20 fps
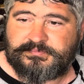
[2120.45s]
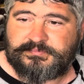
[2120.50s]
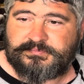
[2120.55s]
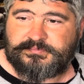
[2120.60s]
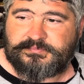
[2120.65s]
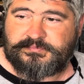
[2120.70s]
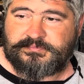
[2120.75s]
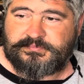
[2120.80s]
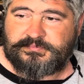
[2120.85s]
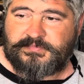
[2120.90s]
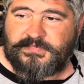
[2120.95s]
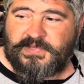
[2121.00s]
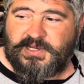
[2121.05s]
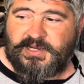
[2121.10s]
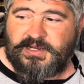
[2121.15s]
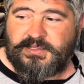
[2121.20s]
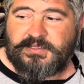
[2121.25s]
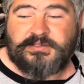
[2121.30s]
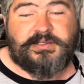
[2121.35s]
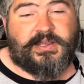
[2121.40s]

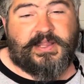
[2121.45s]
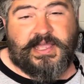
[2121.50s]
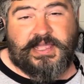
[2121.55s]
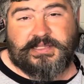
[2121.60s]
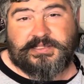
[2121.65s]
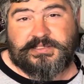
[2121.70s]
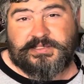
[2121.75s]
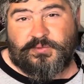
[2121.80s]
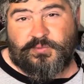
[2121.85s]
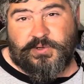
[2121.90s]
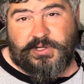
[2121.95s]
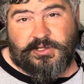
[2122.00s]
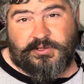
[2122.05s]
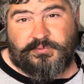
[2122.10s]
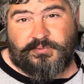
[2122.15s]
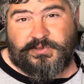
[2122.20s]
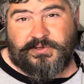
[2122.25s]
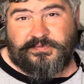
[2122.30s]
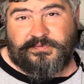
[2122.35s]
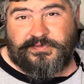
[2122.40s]
So that's a
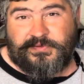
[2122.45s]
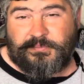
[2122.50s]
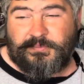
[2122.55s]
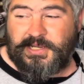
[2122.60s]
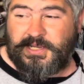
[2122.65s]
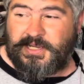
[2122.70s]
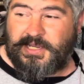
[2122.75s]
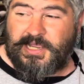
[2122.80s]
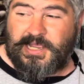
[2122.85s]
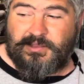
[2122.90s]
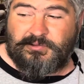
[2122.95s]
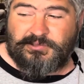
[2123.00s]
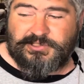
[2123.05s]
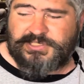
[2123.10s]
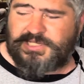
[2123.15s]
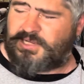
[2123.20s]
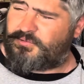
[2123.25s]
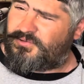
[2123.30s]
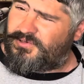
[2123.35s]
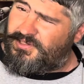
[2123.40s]
weird one for me. I
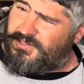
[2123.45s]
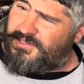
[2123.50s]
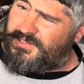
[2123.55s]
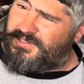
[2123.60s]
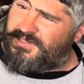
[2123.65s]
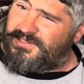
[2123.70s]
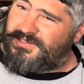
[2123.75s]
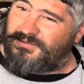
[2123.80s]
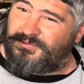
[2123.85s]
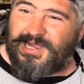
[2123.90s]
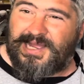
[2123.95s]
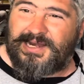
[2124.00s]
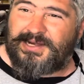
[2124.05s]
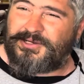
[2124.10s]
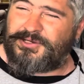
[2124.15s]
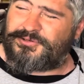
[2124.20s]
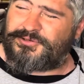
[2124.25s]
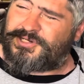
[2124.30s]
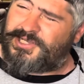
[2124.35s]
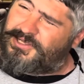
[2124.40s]
was like, really? Why
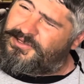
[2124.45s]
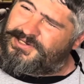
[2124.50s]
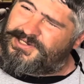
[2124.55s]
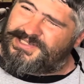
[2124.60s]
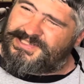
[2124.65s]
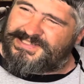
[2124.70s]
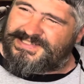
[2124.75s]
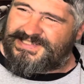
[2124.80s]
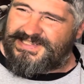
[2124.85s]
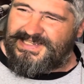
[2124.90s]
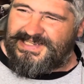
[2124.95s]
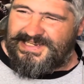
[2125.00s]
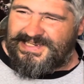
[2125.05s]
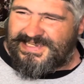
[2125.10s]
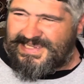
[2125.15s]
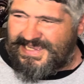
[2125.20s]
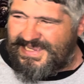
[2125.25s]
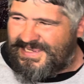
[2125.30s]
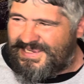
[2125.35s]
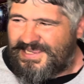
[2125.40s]
are you telling us that he
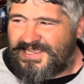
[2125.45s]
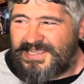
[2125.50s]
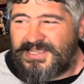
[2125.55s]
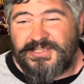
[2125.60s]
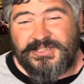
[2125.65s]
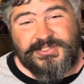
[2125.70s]
can't?